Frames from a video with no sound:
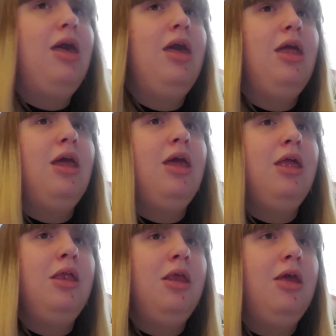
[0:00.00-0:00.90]

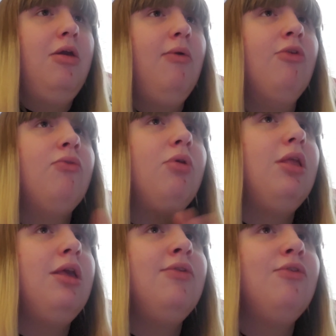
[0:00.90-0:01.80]
and it was
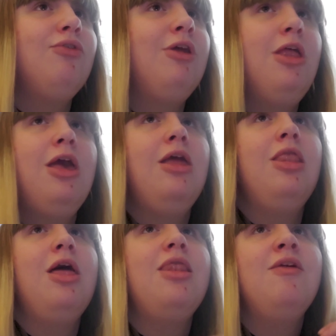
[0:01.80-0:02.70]
released today
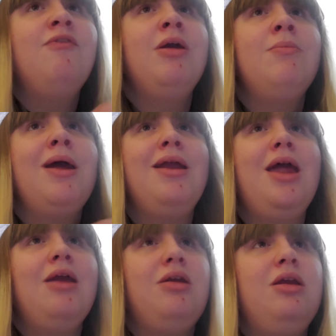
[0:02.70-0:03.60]
that The Vampire
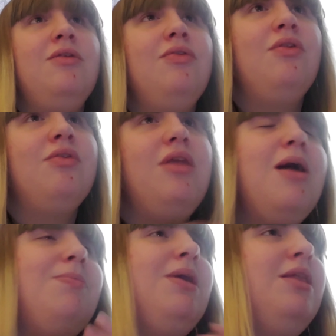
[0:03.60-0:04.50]
Diaries is
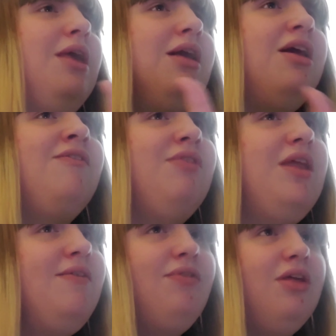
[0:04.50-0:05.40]
not being taken off
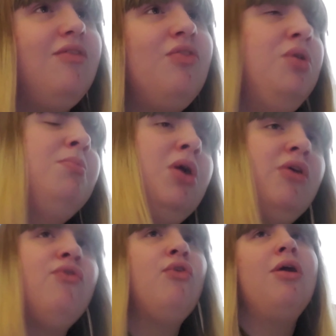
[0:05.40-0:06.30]
Netflix in
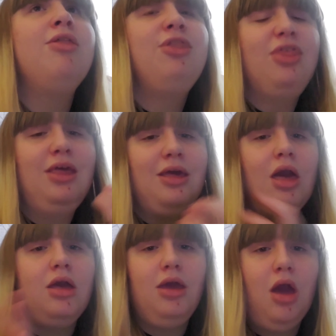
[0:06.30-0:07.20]
March. Thank
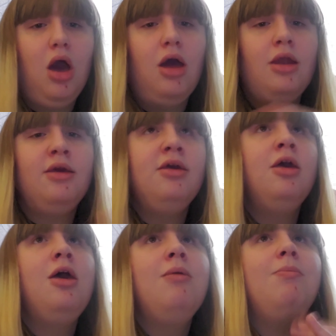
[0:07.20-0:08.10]
God.
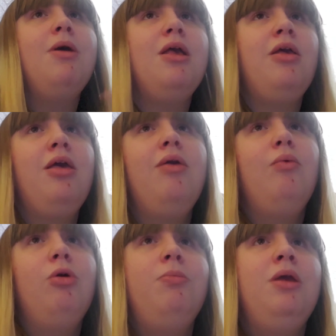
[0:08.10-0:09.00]
But it
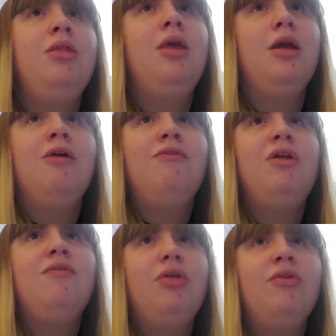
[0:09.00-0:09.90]
will be taken off
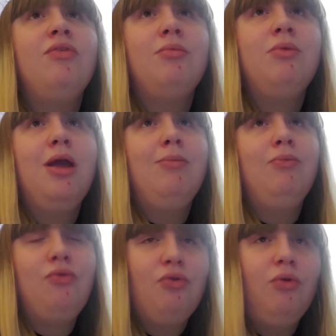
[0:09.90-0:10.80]
Netflix sometime
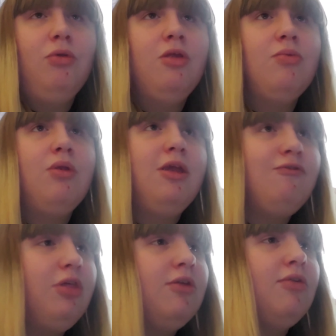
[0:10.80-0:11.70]
soon, is what
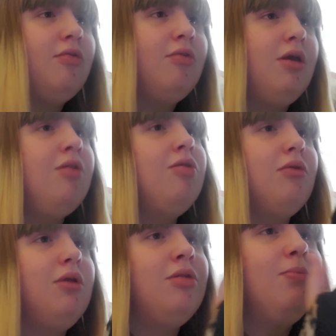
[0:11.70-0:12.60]
Netflix is saying.
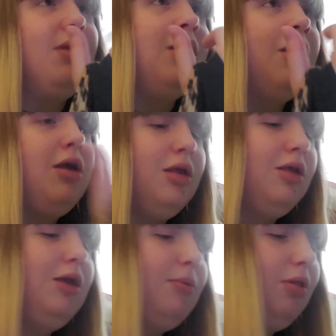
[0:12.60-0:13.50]
So just be
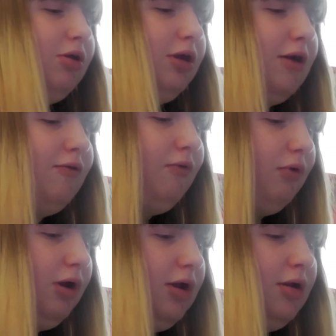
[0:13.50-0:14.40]
keep a lookout
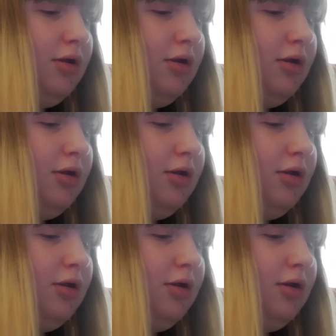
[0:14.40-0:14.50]
for it.